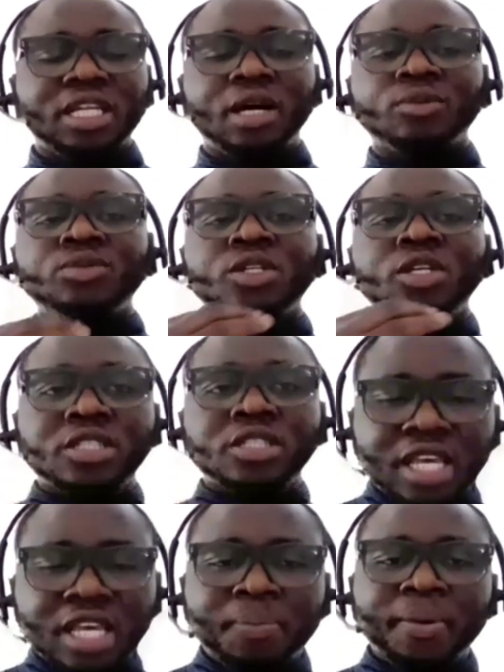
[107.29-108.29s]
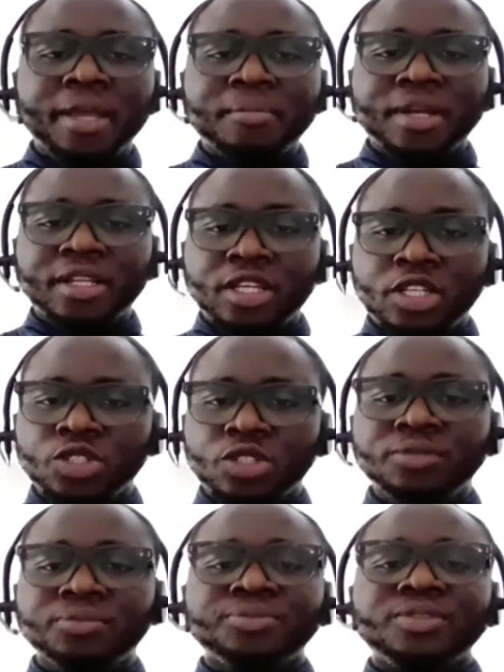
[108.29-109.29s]
Now, take pain
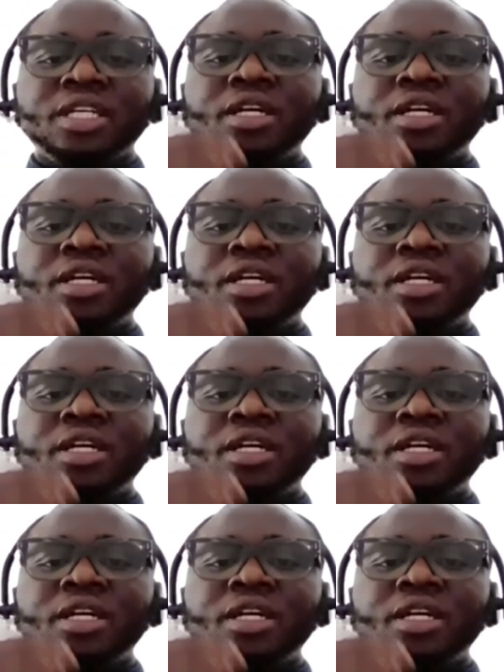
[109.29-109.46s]
medication